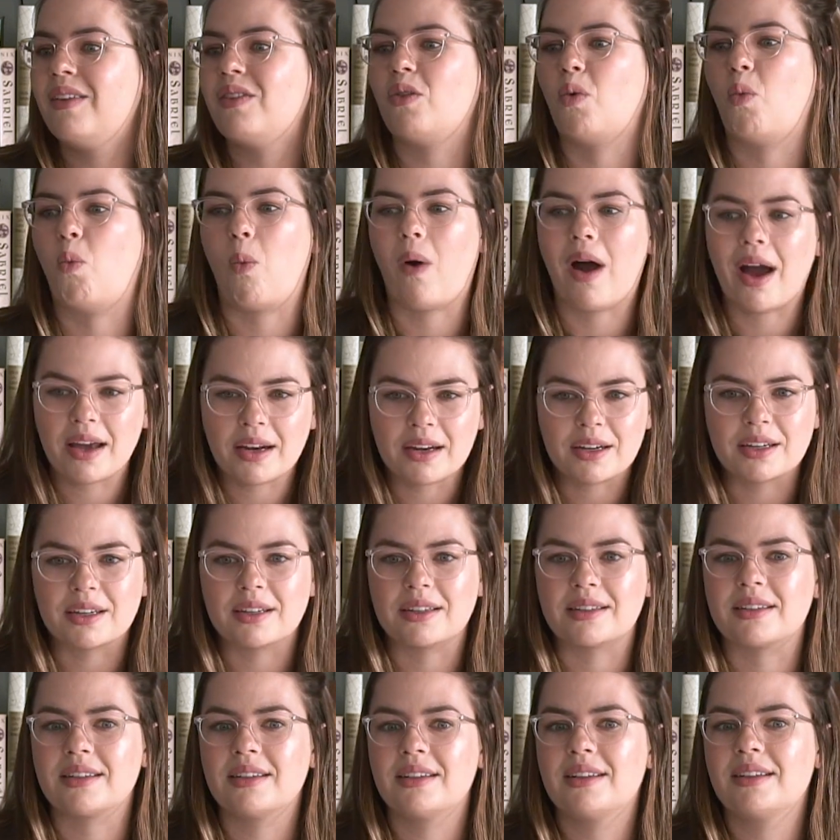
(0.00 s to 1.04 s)
the
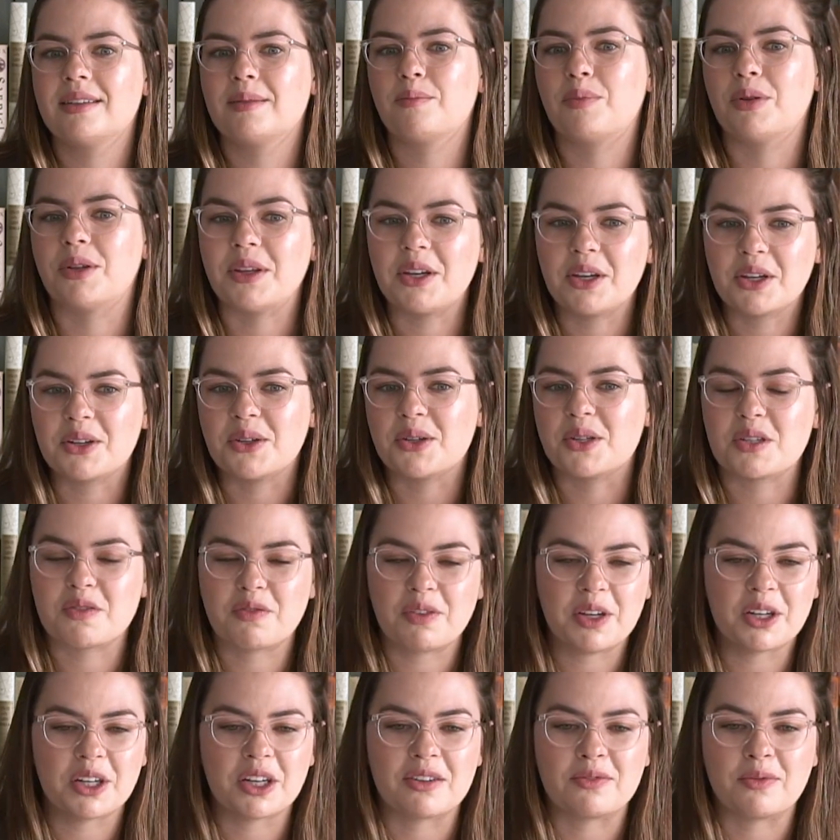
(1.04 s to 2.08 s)
wider political
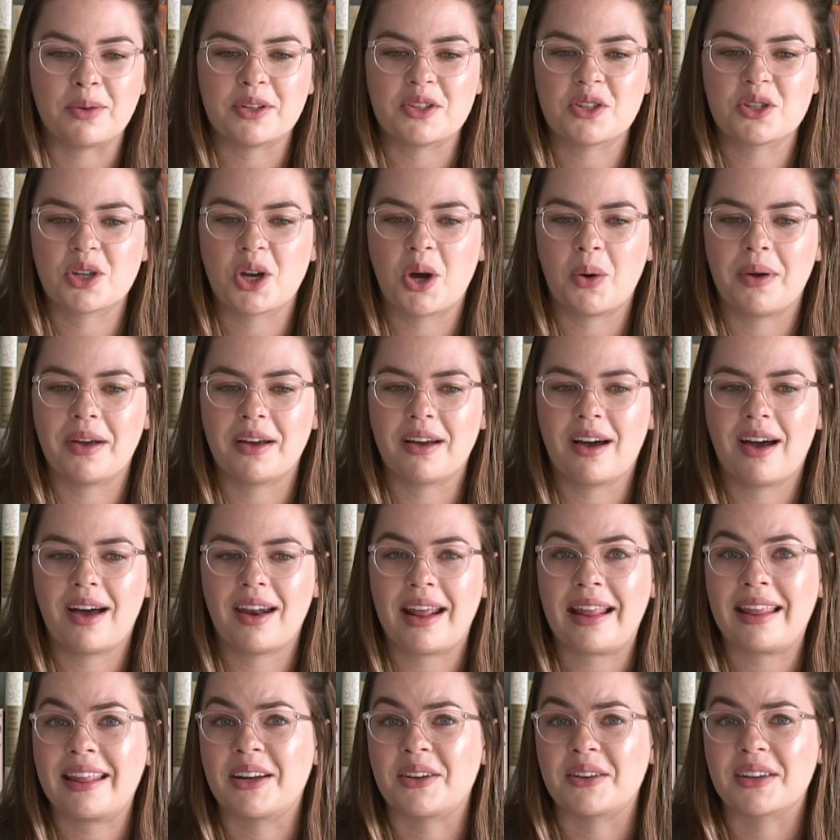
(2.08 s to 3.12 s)
sphere of what's going on
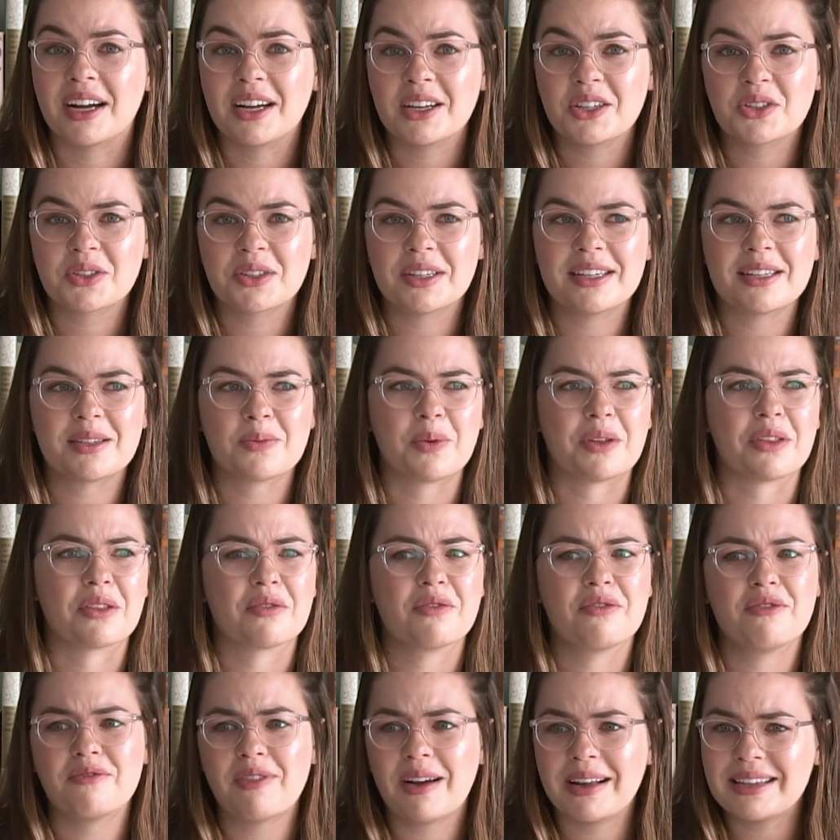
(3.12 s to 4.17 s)
in their countries with
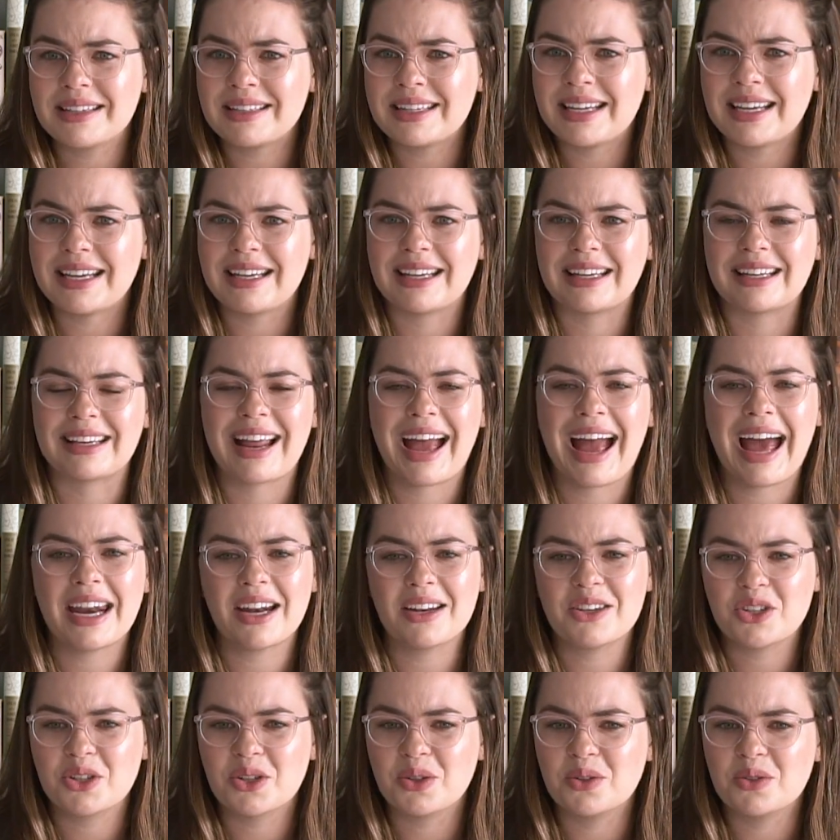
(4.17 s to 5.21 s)
funding and
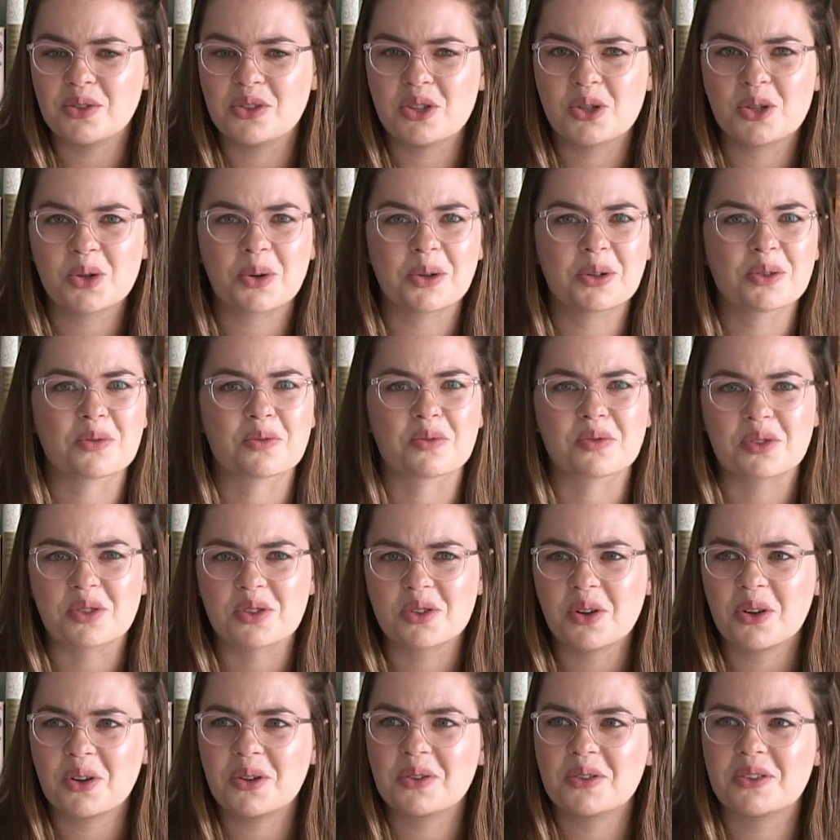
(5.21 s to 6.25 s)
attitudes towards
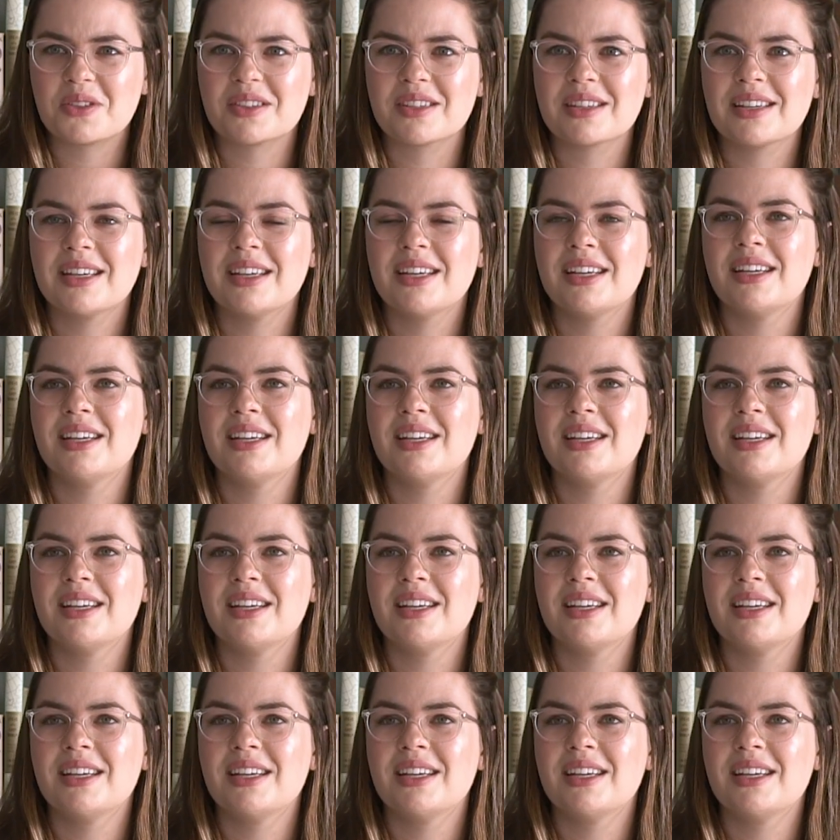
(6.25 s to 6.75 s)
results.